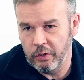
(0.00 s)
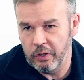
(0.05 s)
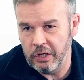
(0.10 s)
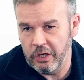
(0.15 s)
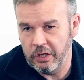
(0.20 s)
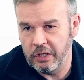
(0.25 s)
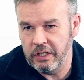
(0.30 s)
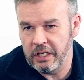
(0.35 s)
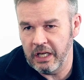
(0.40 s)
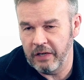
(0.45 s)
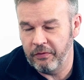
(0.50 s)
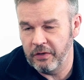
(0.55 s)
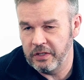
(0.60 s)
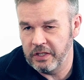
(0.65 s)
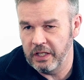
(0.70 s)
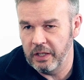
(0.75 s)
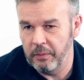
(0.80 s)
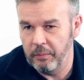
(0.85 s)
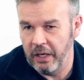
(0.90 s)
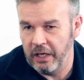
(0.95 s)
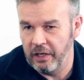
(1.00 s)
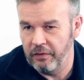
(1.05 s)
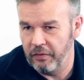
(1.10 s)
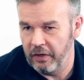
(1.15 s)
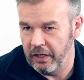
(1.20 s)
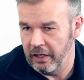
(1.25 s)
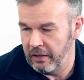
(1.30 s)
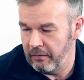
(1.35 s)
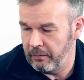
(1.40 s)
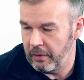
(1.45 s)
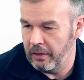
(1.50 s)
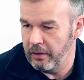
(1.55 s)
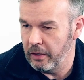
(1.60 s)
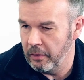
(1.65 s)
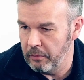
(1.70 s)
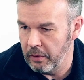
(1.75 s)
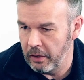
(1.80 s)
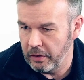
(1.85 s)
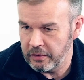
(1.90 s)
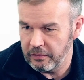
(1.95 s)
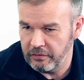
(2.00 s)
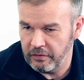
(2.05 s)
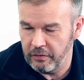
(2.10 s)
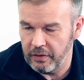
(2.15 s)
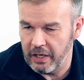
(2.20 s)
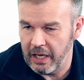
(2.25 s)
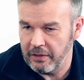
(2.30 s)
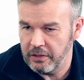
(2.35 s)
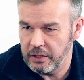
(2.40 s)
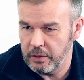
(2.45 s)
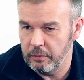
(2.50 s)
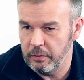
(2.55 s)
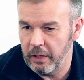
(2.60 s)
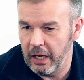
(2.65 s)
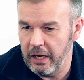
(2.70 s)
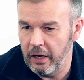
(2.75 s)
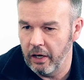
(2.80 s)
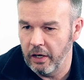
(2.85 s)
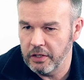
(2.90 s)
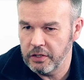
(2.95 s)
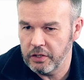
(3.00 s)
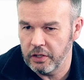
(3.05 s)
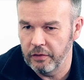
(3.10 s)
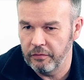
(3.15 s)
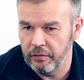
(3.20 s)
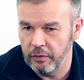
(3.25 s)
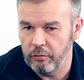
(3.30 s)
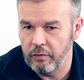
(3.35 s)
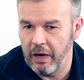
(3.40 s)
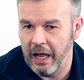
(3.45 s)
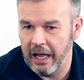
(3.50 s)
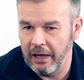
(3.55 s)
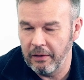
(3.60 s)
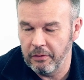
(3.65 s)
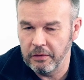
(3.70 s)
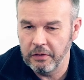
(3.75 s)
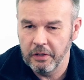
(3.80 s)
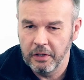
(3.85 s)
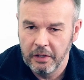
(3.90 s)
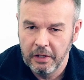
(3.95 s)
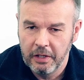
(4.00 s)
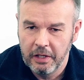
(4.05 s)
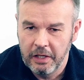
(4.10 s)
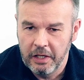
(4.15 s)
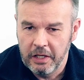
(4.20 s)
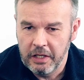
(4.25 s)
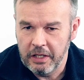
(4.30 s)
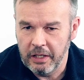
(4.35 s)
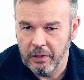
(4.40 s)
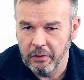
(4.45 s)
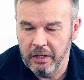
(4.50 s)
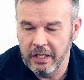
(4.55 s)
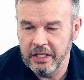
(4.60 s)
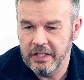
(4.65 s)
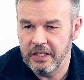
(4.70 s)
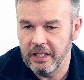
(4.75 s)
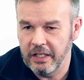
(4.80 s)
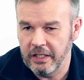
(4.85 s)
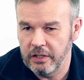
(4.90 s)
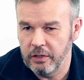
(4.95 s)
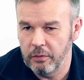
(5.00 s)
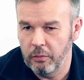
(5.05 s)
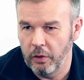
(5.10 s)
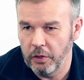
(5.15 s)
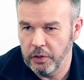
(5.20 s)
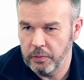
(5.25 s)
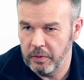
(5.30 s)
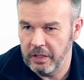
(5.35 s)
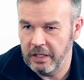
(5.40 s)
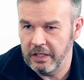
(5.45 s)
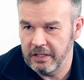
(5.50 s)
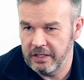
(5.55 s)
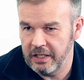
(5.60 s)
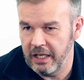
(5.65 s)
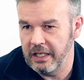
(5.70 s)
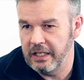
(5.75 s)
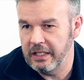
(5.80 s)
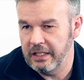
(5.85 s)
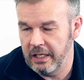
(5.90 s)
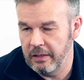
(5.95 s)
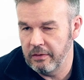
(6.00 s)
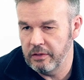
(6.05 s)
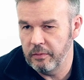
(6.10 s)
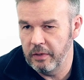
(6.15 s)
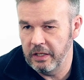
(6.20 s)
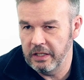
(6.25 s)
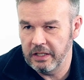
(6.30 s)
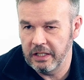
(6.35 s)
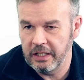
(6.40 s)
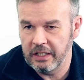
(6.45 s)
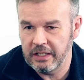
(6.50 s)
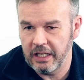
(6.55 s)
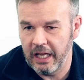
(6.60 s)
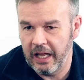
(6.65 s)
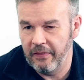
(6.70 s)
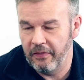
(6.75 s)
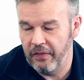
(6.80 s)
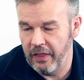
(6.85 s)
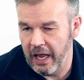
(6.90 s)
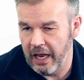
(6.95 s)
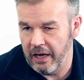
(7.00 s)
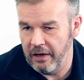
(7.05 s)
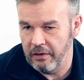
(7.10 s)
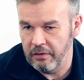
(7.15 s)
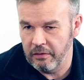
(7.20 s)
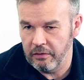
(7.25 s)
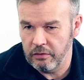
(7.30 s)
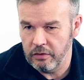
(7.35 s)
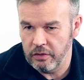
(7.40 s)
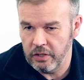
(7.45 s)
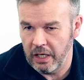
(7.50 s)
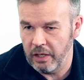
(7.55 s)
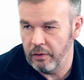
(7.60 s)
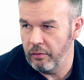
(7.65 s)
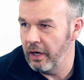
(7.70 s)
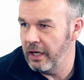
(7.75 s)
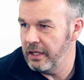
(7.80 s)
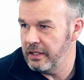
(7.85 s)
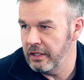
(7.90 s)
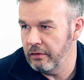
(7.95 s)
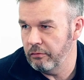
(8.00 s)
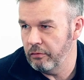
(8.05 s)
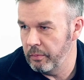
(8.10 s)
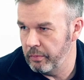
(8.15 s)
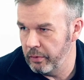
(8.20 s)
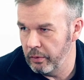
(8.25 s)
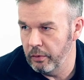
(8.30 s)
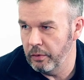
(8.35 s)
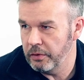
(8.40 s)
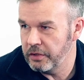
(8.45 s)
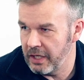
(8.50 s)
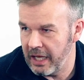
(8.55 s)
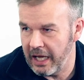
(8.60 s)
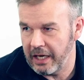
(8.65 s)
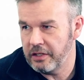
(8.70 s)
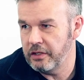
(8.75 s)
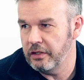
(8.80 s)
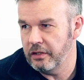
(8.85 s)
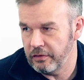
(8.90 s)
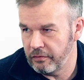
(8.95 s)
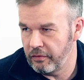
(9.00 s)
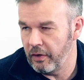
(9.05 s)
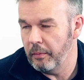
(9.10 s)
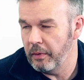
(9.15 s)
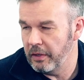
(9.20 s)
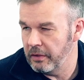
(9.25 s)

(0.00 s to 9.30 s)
could definitely see the benefit, and I know Microsoft have announced some AI stuff around, listening to what's being said in Teams meetings and then generating reports and actions from